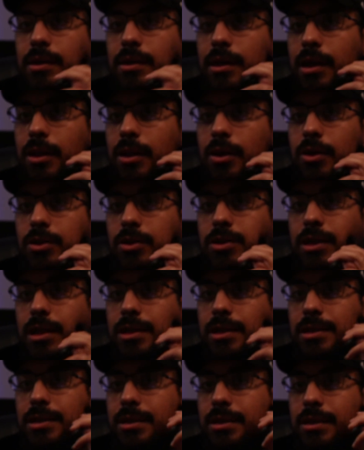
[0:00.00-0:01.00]
And there's
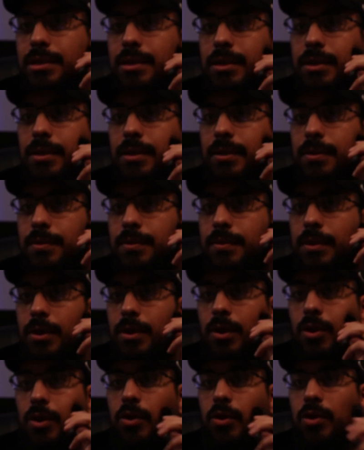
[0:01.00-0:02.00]
just,
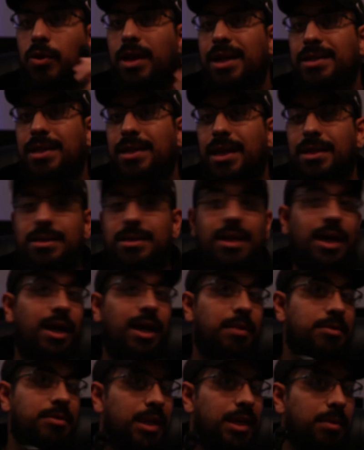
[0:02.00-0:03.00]
you do that 10
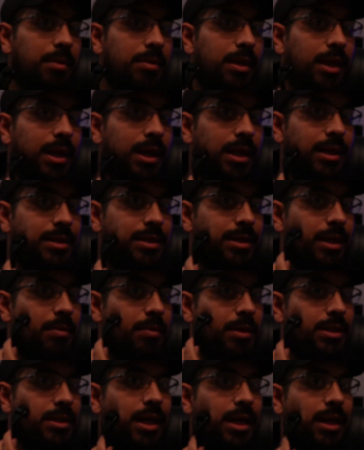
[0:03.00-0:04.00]
times, same thing on the
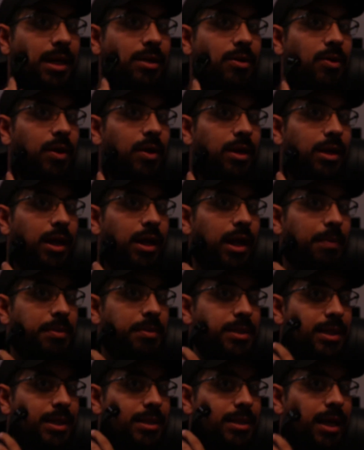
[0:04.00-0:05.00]
same exact, on the
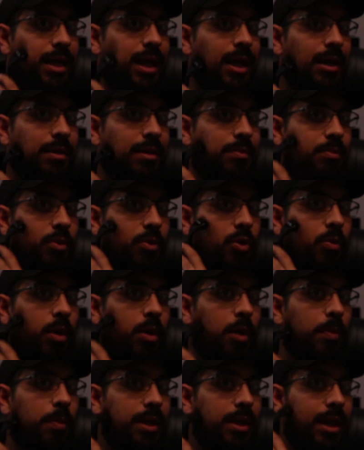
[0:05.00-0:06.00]
opposite side, boom,
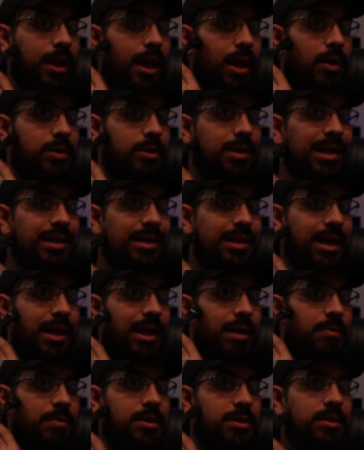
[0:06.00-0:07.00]
up and down 10
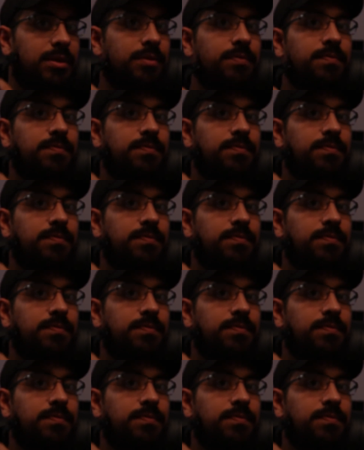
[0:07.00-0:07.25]
times,